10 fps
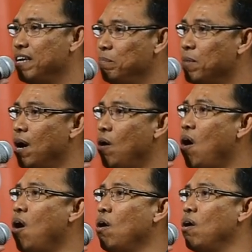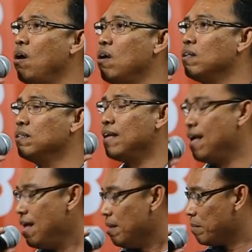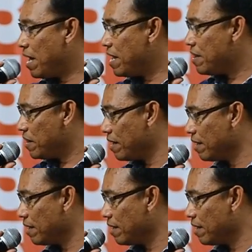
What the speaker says: gave my all, but I